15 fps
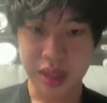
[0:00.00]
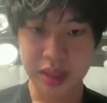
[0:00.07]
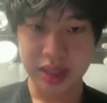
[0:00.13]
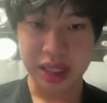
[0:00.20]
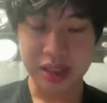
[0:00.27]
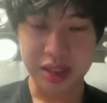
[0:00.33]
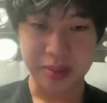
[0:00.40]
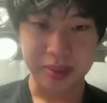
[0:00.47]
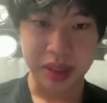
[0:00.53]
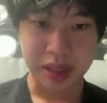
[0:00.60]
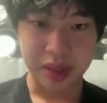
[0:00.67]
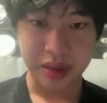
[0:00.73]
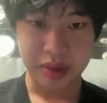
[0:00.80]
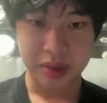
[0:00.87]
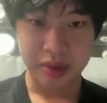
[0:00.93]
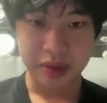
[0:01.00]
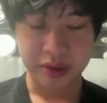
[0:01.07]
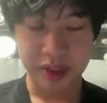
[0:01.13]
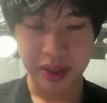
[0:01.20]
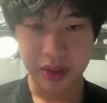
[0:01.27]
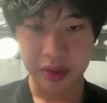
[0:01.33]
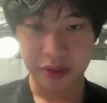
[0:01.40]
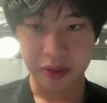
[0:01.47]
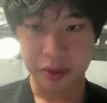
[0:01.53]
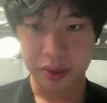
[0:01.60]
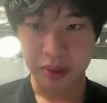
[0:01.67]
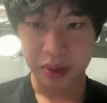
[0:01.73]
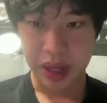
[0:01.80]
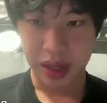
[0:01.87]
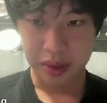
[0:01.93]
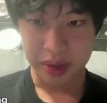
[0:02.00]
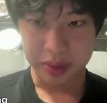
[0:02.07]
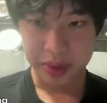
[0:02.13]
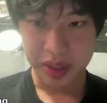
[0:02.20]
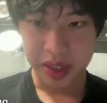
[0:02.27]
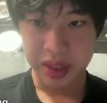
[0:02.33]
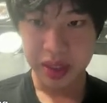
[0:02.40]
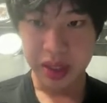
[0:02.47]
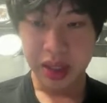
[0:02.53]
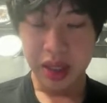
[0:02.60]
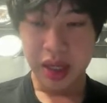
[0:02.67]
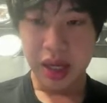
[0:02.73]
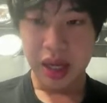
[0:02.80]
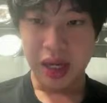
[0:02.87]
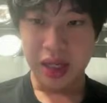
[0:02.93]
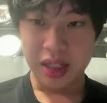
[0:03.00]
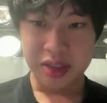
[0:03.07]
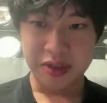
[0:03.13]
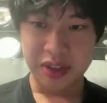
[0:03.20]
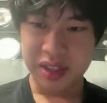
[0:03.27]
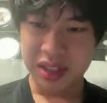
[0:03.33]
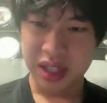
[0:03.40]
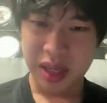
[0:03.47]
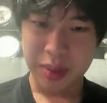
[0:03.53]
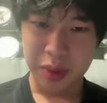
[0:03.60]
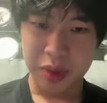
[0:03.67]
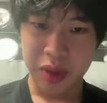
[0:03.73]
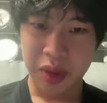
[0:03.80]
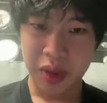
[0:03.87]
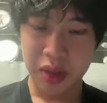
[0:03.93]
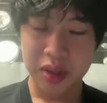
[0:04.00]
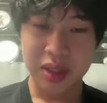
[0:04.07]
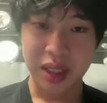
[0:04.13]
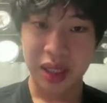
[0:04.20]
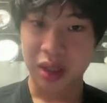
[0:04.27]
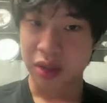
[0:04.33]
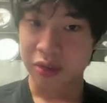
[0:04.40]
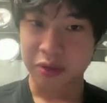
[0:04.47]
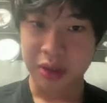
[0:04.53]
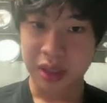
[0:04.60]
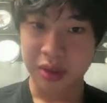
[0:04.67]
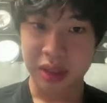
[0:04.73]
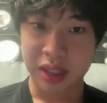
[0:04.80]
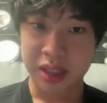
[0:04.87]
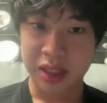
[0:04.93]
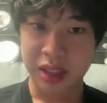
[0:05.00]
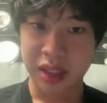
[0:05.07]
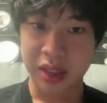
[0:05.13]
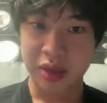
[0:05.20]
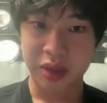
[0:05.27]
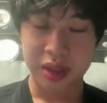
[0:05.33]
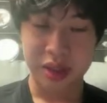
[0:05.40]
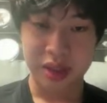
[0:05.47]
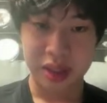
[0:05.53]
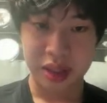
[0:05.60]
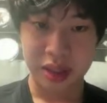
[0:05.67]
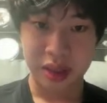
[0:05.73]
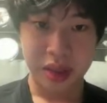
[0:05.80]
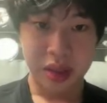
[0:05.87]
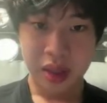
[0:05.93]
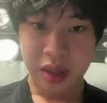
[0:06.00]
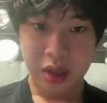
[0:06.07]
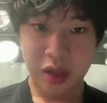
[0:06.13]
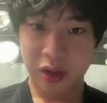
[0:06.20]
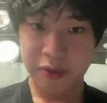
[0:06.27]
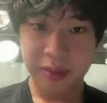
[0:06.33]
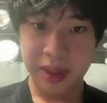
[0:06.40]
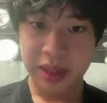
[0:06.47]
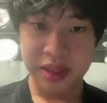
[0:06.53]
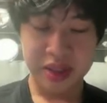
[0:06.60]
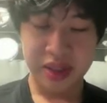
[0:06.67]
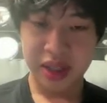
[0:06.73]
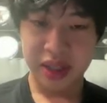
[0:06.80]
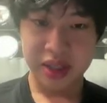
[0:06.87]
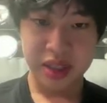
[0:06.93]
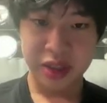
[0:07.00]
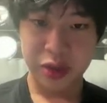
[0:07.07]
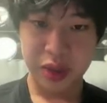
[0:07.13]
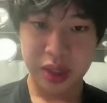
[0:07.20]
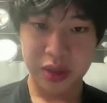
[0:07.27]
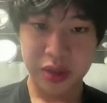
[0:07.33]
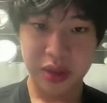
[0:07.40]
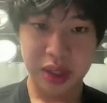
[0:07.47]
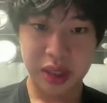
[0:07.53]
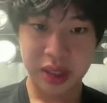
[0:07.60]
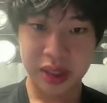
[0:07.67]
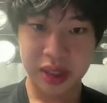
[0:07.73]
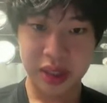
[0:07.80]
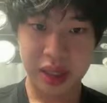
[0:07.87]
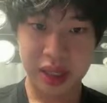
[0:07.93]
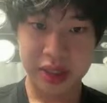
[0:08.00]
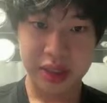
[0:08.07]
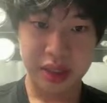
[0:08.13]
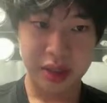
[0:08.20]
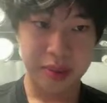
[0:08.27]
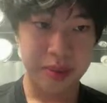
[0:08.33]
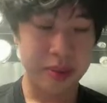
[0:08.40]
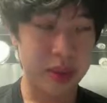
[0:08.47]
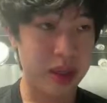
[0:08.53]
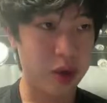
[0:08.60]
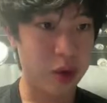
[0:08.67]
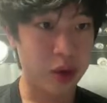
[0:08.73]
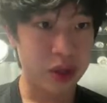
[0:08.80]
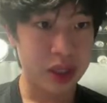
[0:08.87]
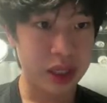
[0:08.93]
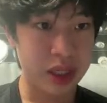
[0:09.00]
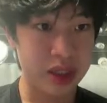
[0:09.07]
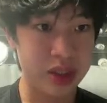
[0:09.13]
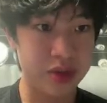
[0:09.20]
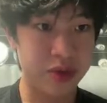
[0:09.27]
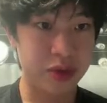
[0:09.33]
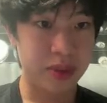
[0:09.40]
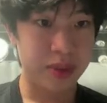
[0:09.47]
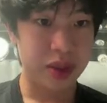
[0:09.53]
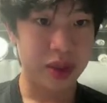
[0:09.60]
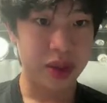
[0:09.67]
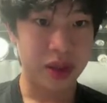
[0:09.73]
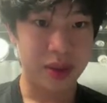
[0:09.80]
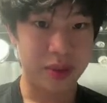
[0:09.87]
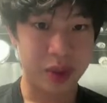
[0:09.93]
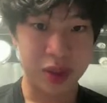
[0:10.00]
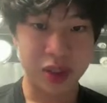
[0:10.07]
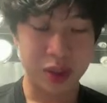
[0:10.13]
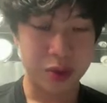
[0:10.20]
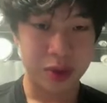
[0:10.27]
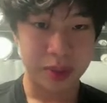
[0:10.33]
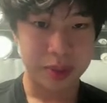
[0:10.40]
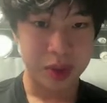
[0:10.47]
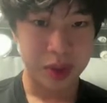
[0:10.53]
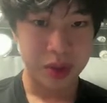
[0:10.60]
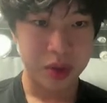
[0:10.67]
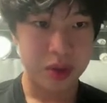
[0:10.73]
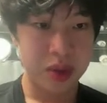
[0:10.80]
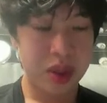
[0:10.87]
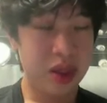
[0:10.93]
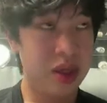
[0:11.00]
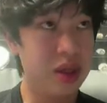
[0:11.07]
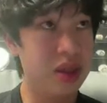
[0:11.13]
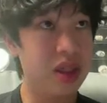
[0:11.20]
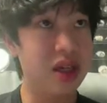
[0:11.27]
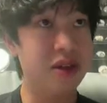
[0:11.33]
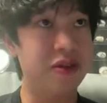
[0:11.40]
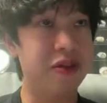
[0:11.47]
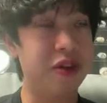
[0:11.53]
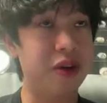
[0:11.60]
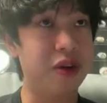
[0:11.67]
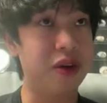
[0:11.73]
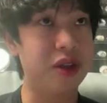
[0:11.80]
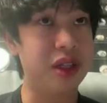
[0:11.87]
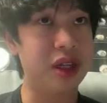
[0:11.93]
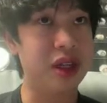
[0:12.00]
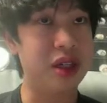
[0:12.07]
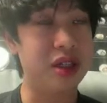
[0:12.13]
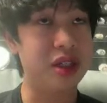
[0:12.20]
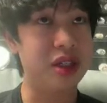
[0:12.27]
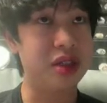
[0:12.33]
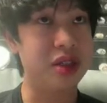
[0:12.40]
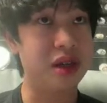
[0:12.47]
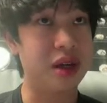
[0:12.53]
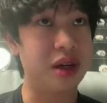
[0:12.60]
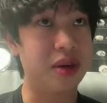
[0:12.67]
that's the big thing of RWA. And next thing, stable coins, a lot of regulation. You can see governments, they're just trying to like get some earnings from the emerging crypto. Therefore, they're just